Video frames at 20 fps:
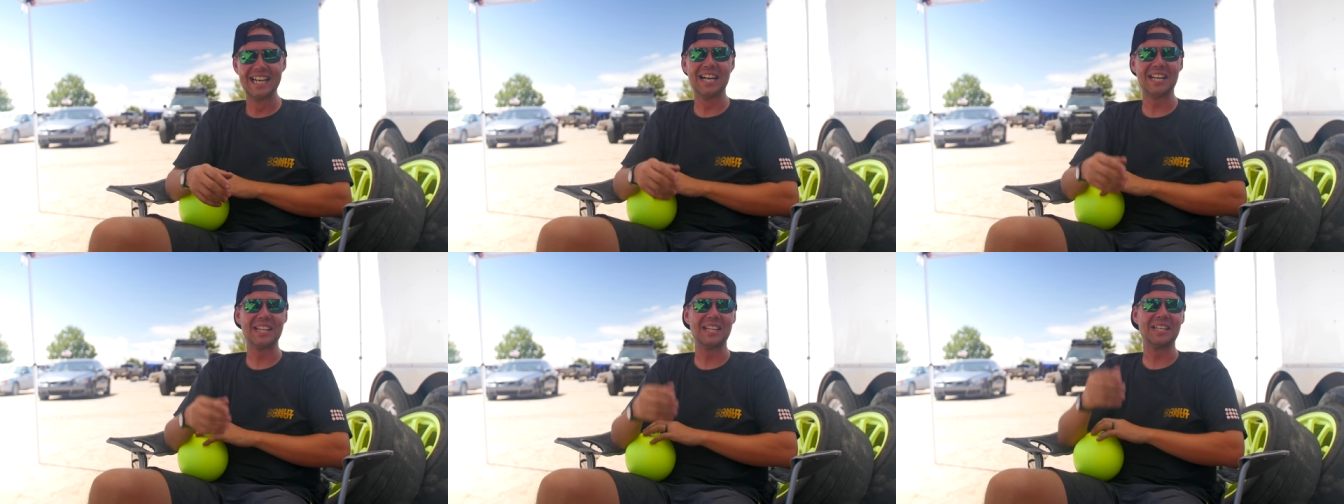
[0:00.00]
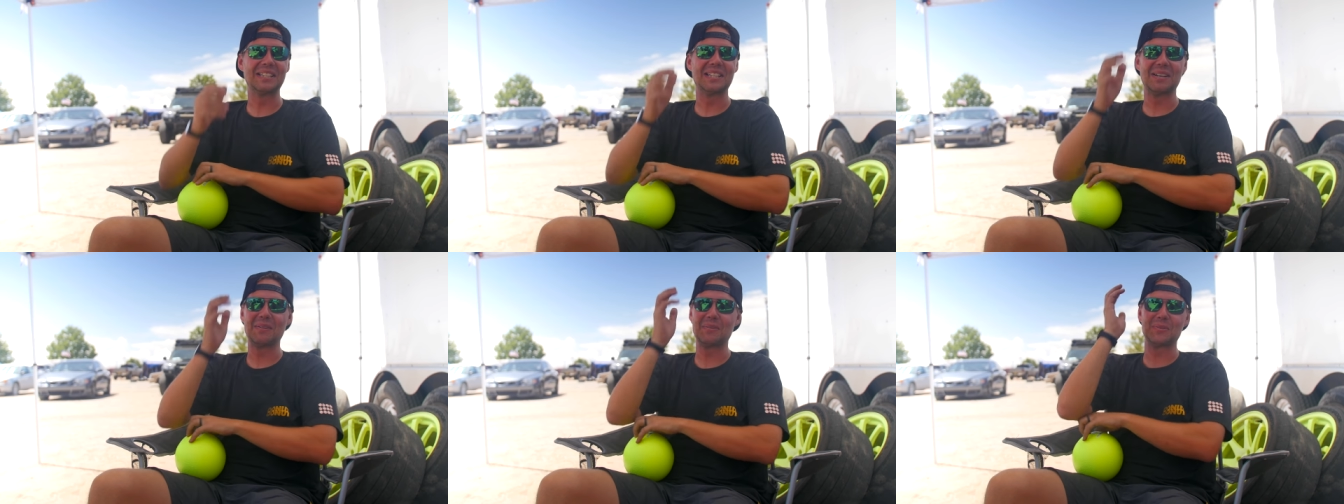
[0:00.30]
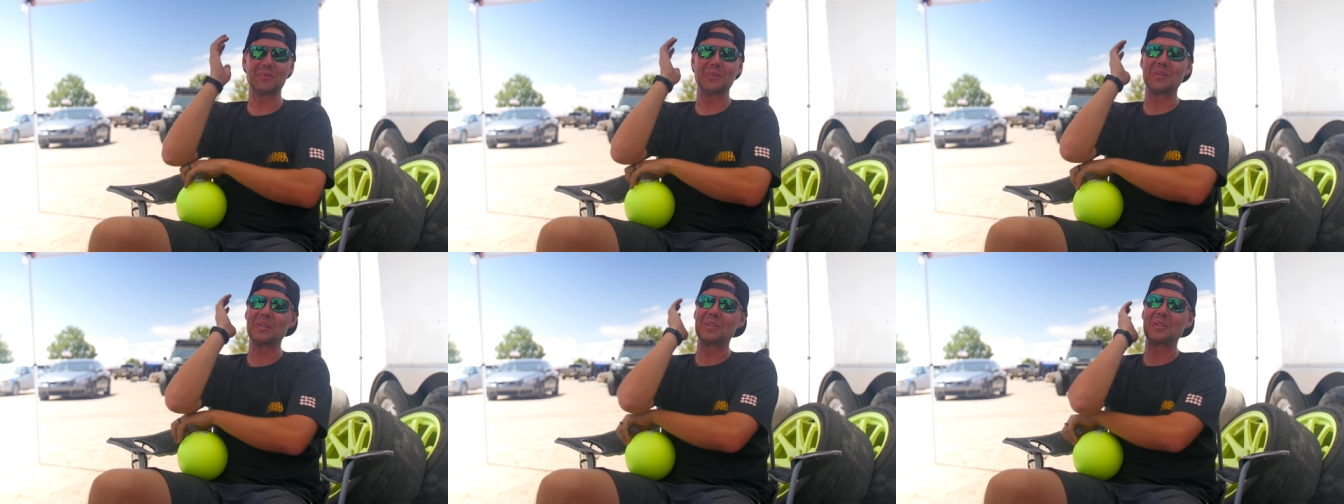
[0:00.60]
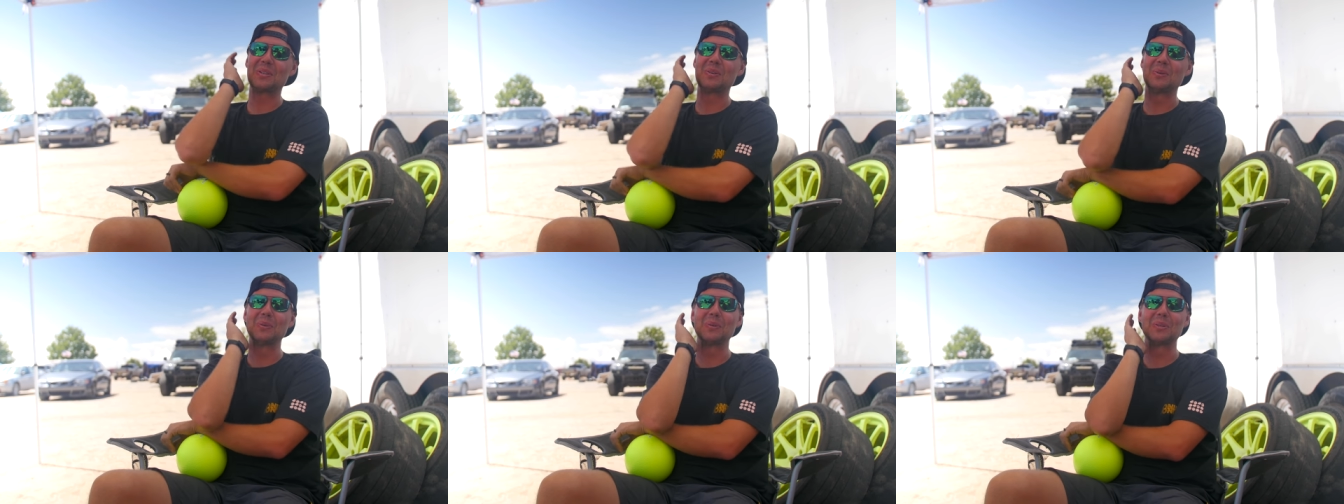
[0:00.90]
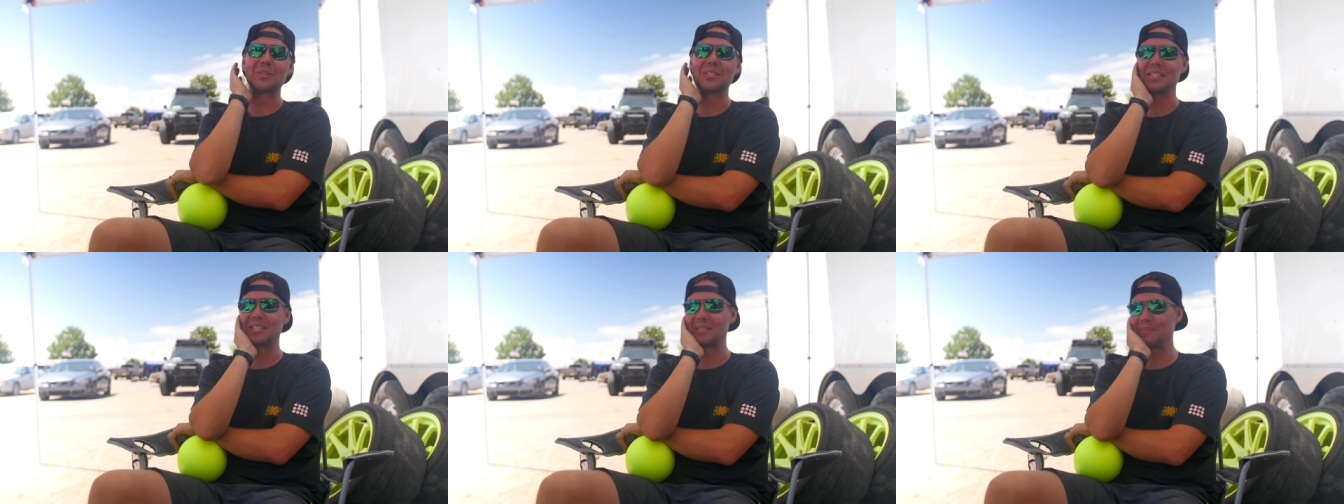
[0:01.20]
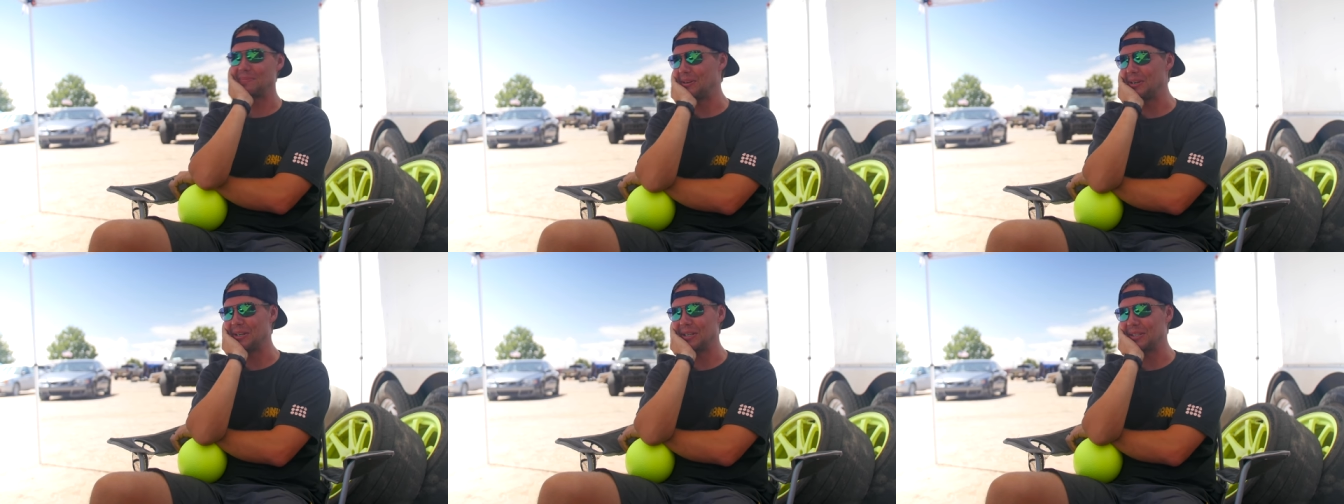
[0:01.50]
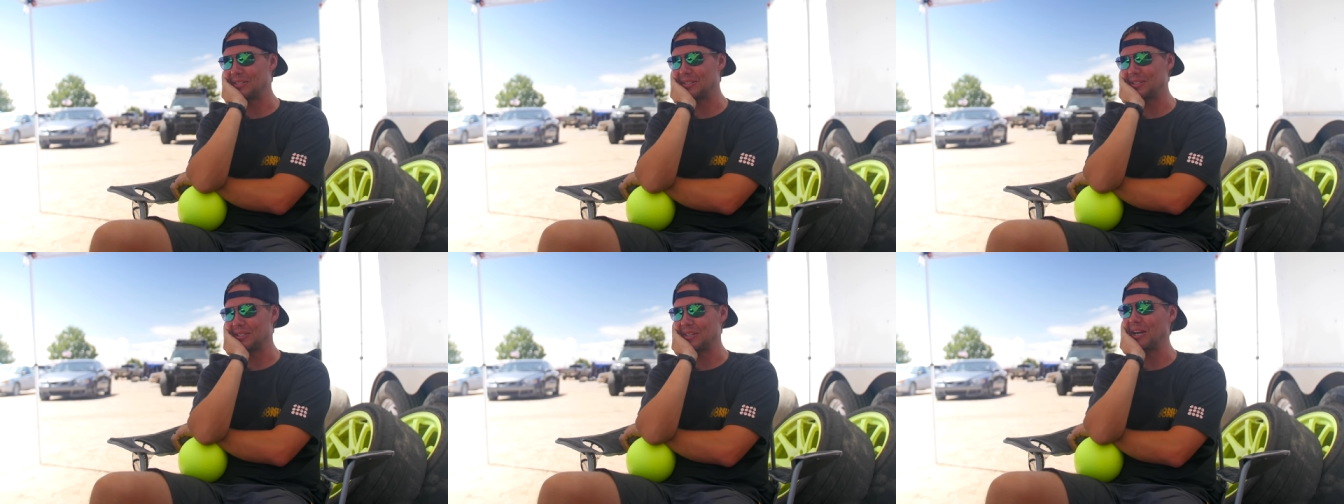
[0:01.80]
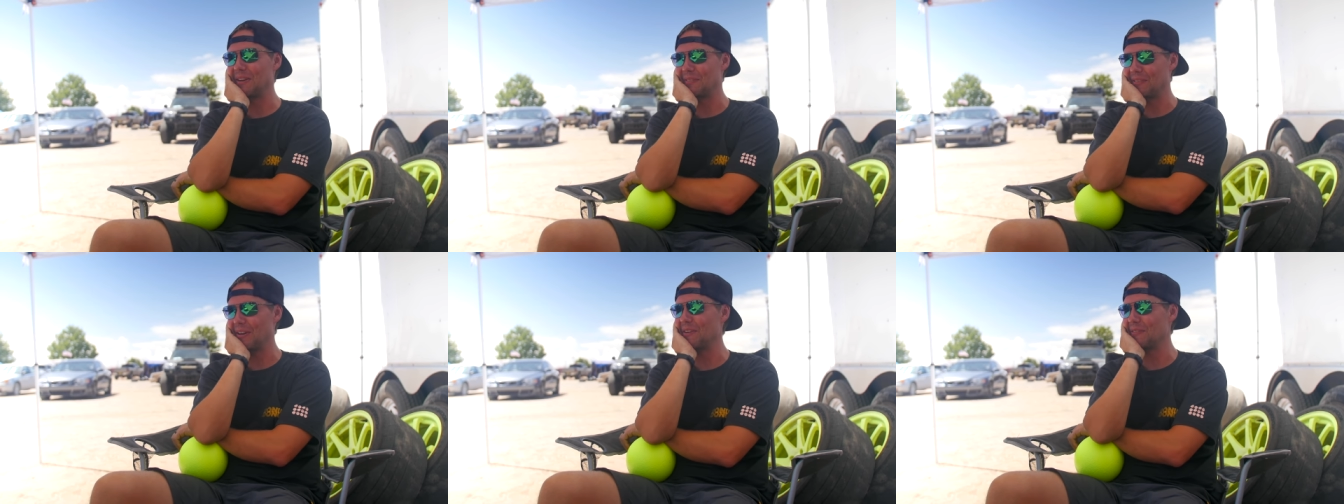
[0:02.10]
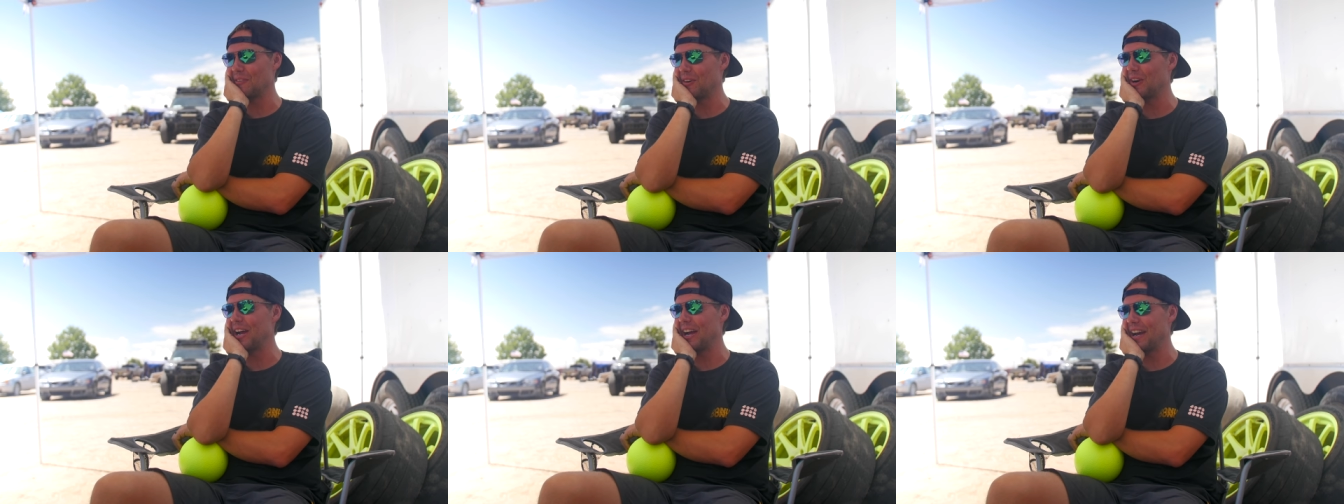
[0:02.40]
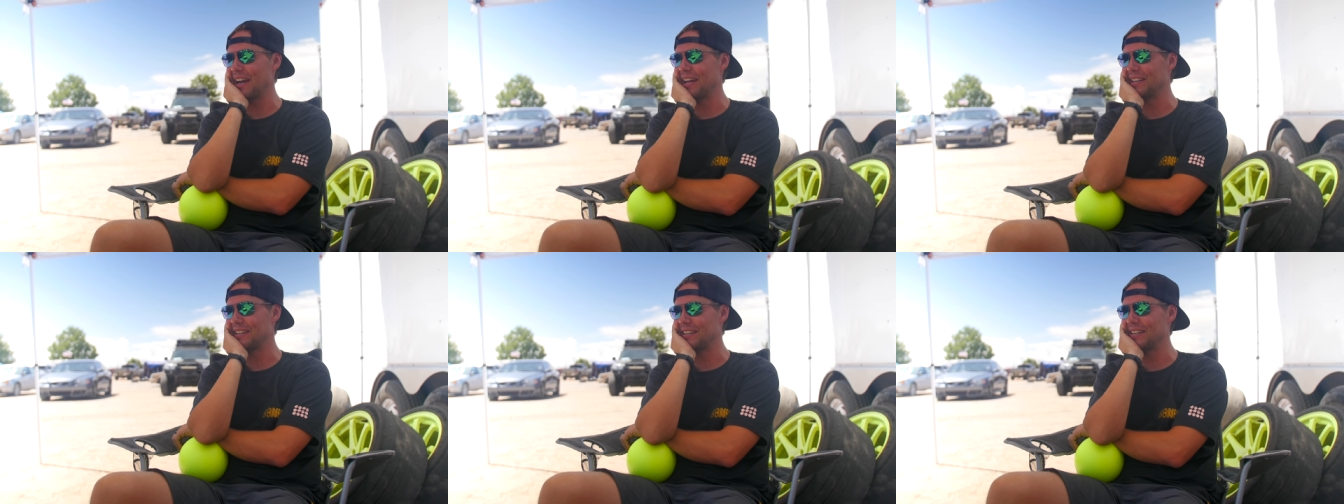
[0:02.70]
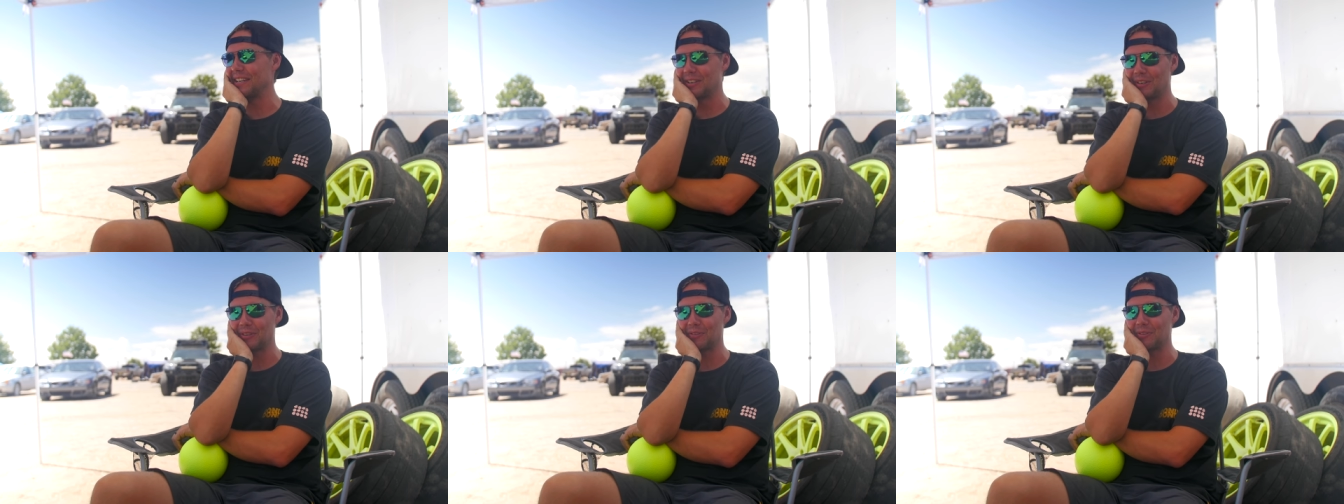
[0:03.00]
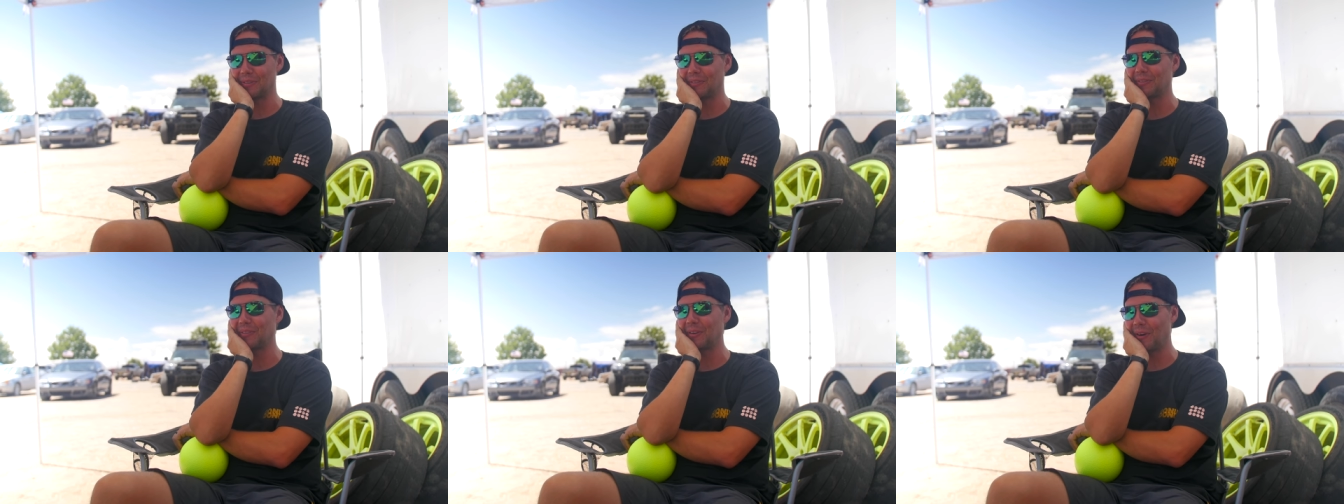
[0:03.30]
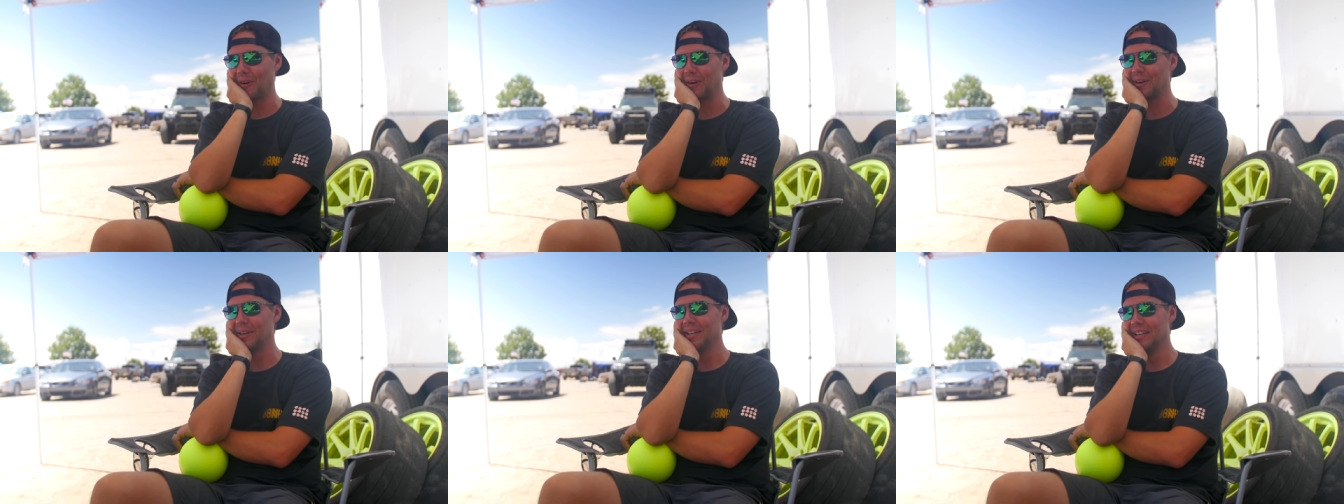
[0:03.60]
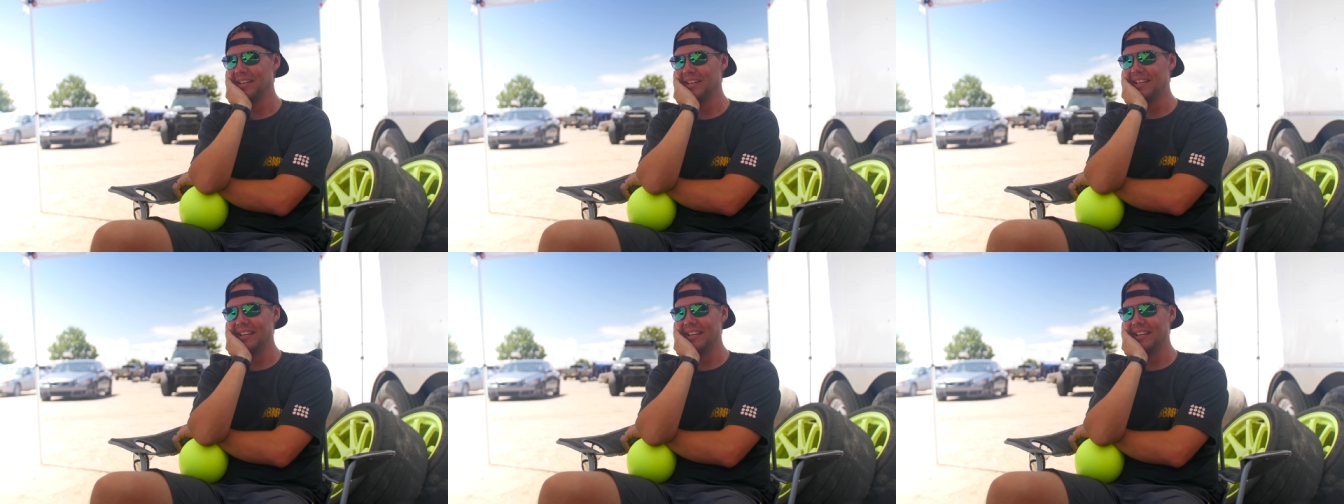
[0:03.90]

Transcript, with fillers: I think that was one of the coolest experiences I've ever had in a drift car.